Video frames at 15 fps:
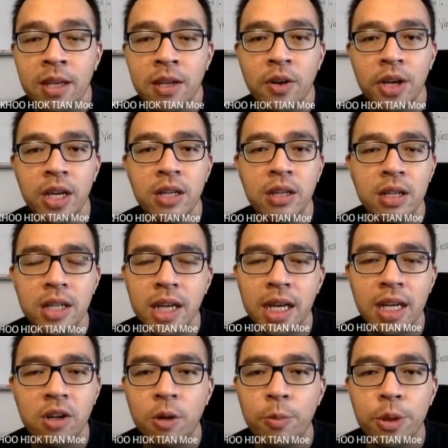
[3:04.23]
Okay, not the kind
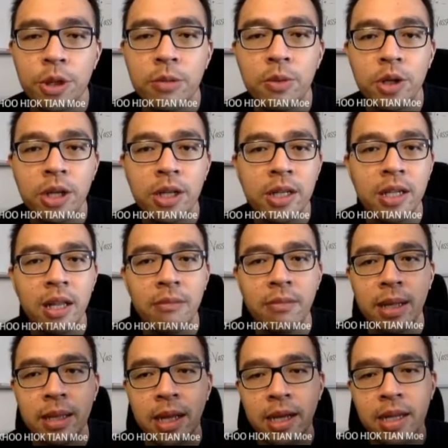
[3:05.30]
of computer monitor that
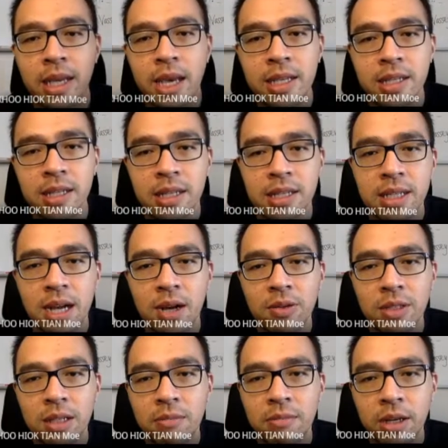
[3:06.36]
Mantani has in his
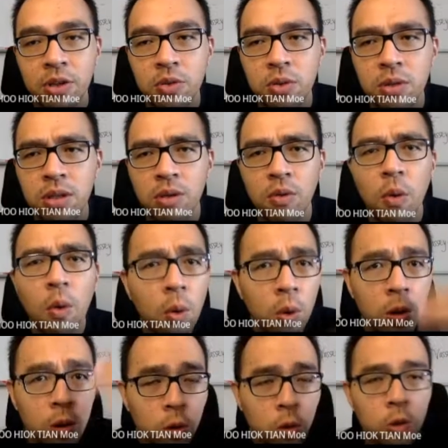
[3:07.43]
house, but the
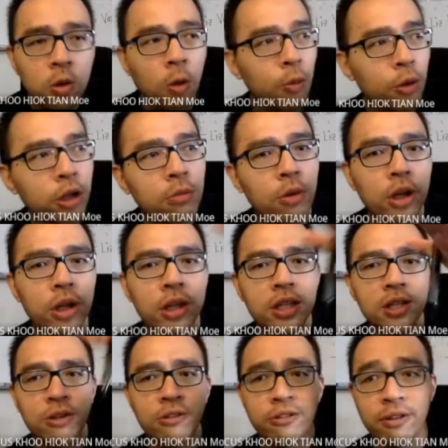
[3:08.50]
old computer monitors
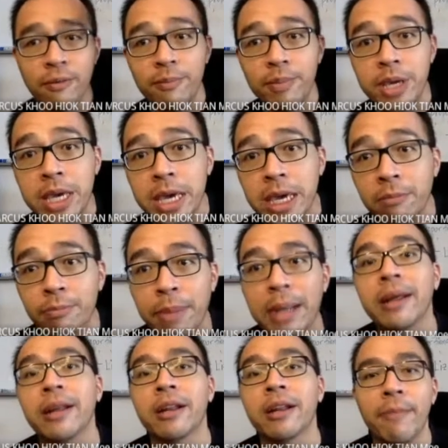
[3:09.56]
on the big
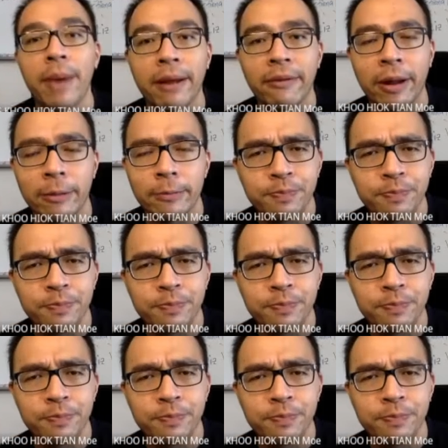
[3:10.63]
butt at the back, right?